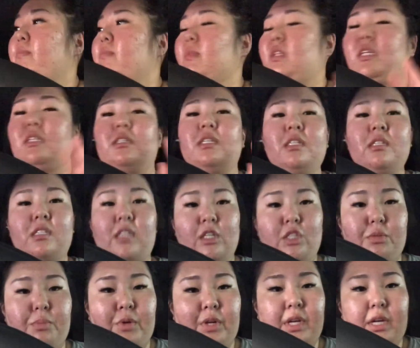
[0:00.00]
This is such
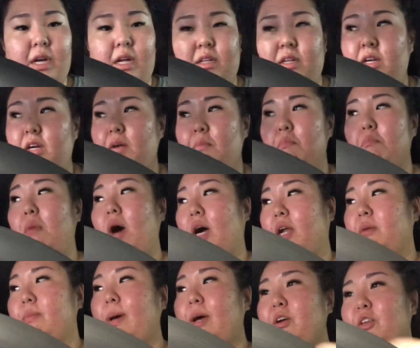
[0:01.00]
a pretty color, Mod
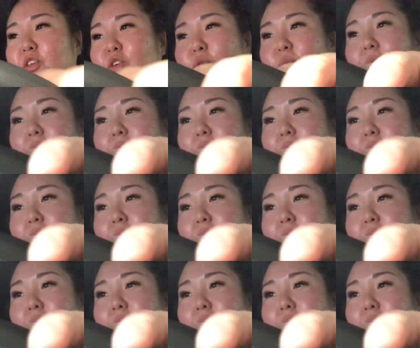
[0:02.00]
About You